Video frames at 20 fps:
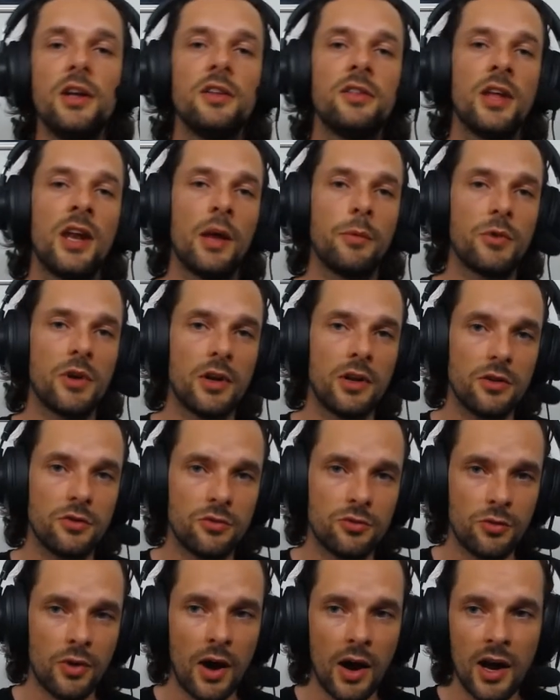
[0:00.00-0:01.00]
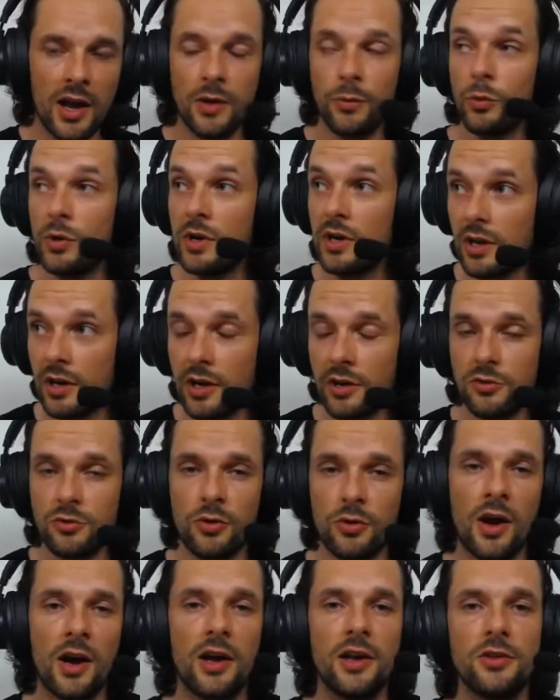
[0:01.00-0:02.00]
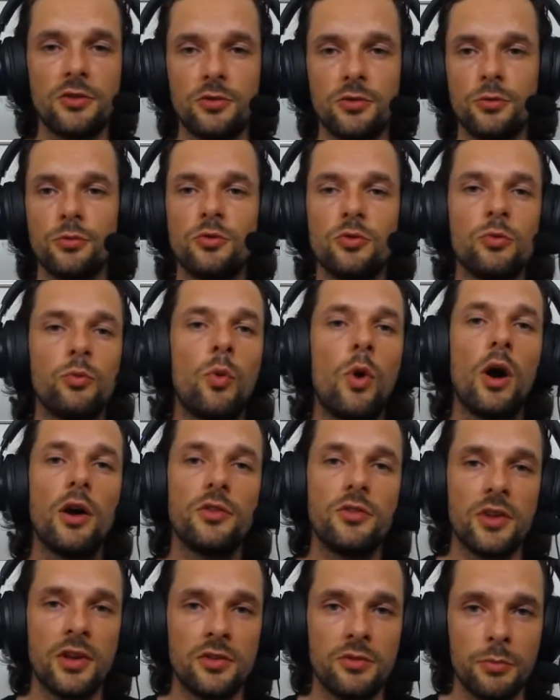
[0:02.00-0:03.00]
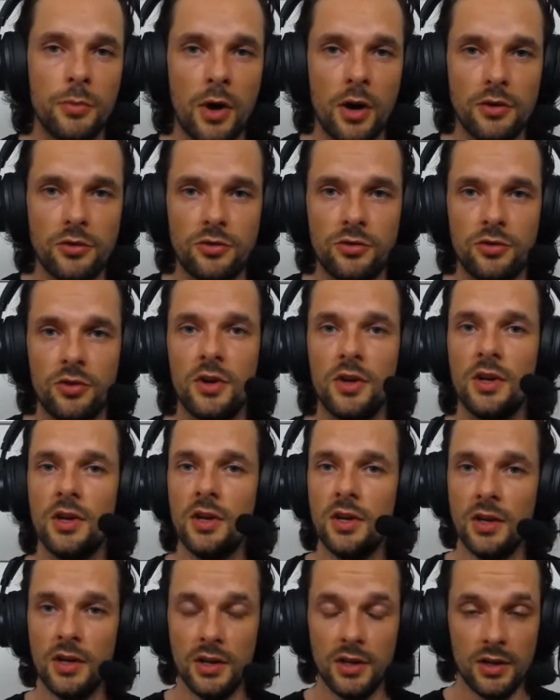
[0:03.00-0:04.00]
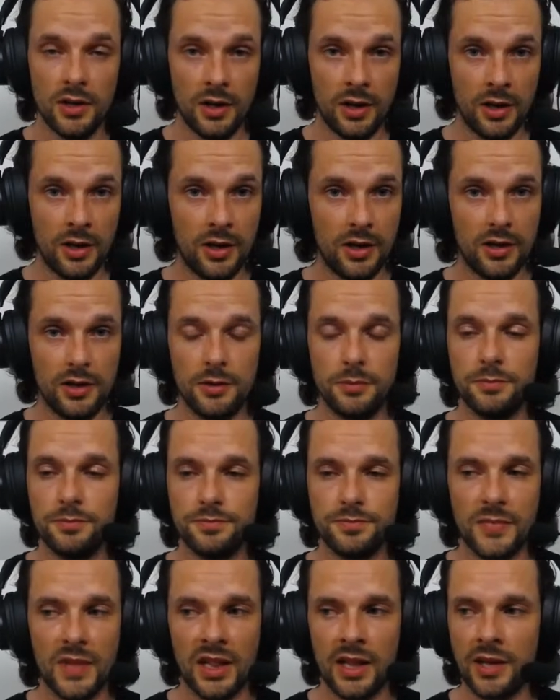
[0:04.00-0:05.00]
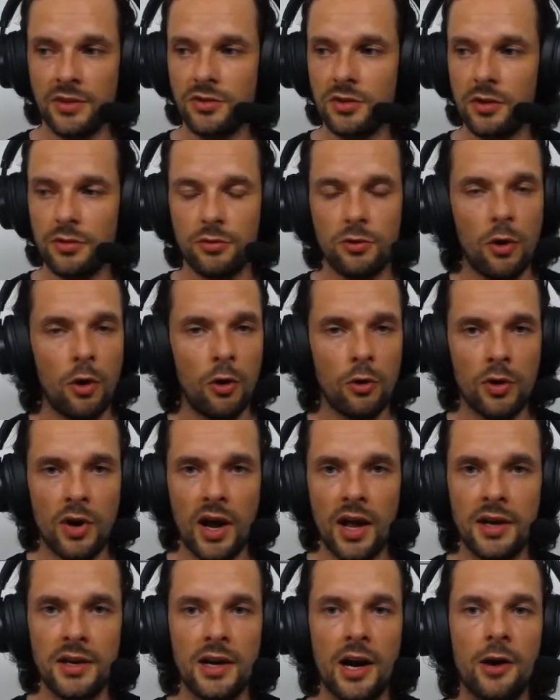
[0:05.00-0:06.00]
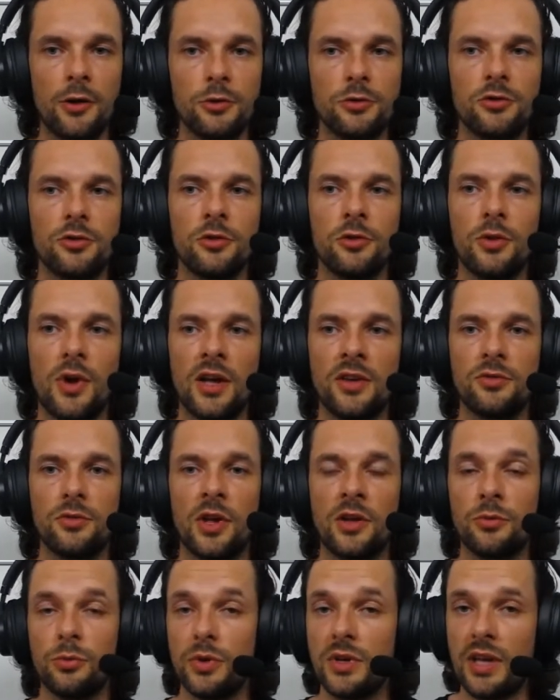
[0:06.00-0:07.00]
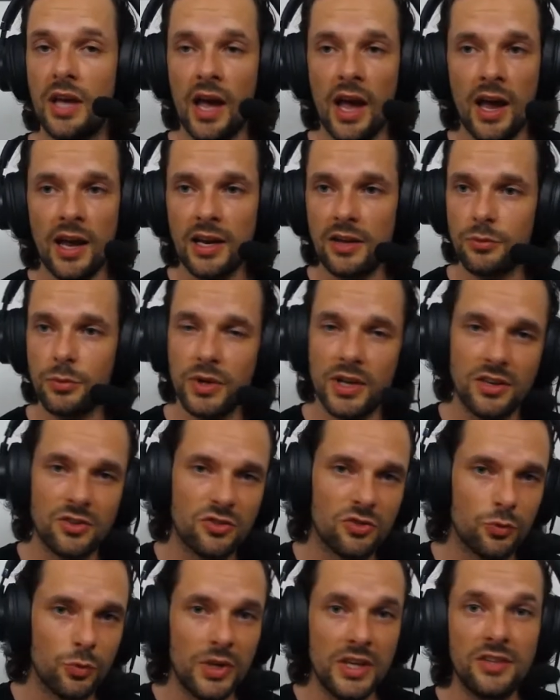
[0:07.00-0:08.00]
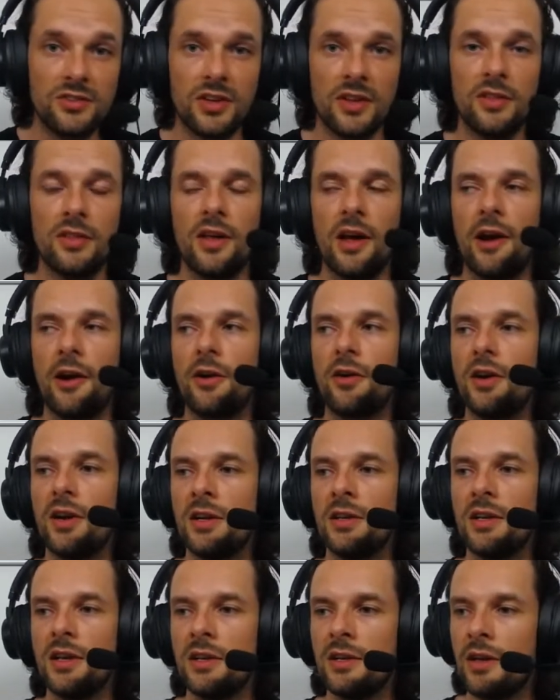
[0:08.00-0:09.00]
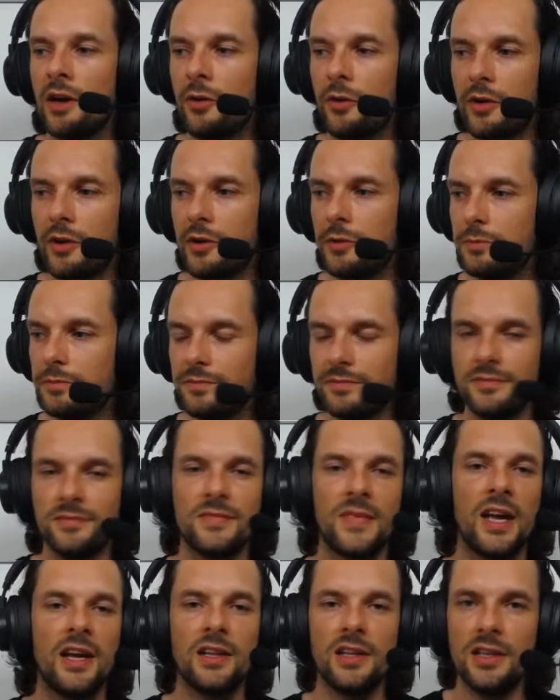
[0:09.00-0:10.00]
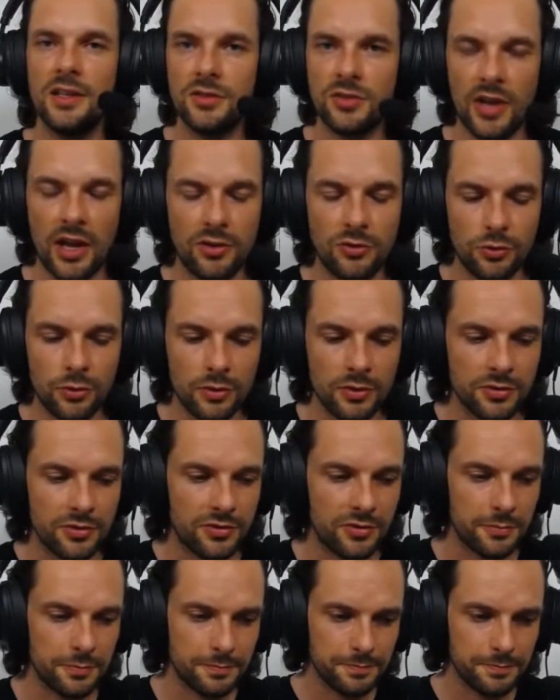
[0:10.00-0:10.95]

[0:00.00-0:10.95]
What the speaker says: Then I'm gonna try, and we're gonna try to watch as much Legend of Korra and Naruto as we can squeeze in there in our daily schedules,